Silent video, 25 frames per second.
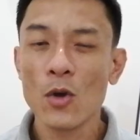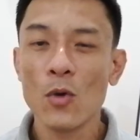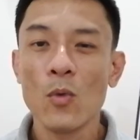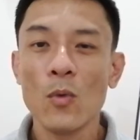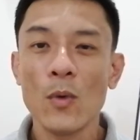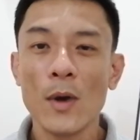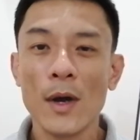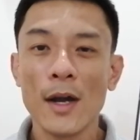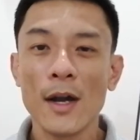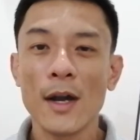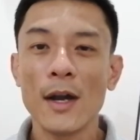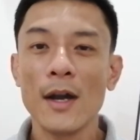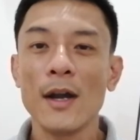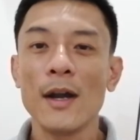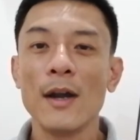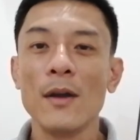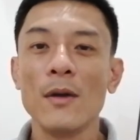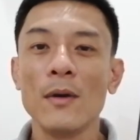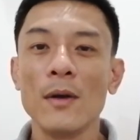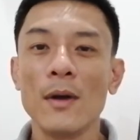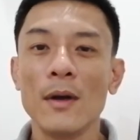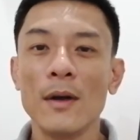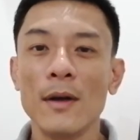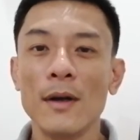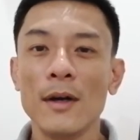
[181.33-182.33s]
where
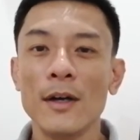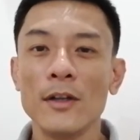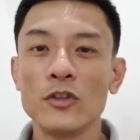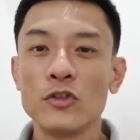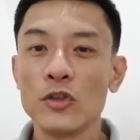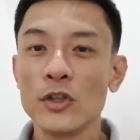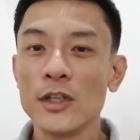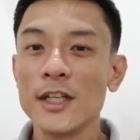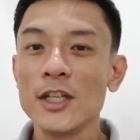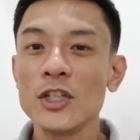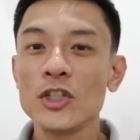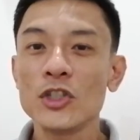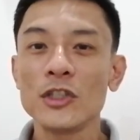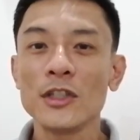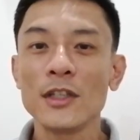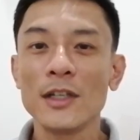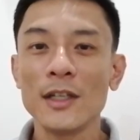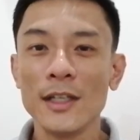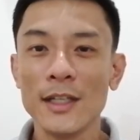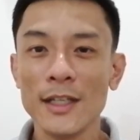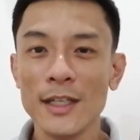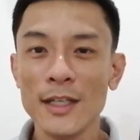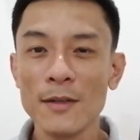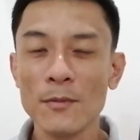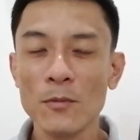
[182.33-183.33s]

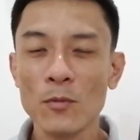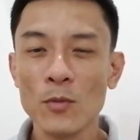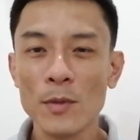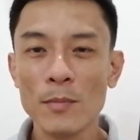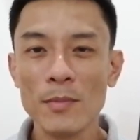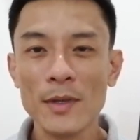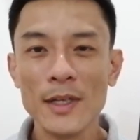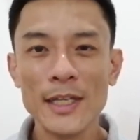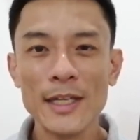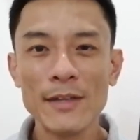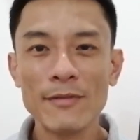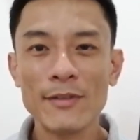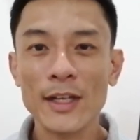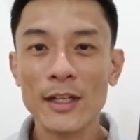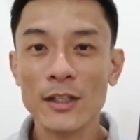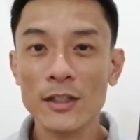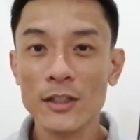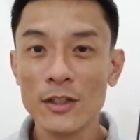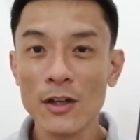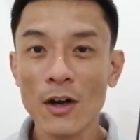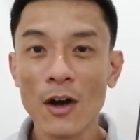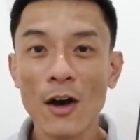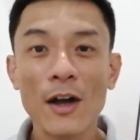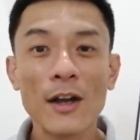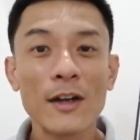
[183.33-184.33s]
traditionally we believe that
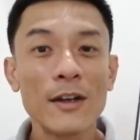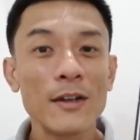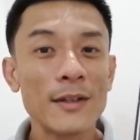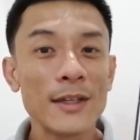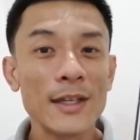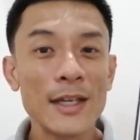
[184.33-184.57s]
God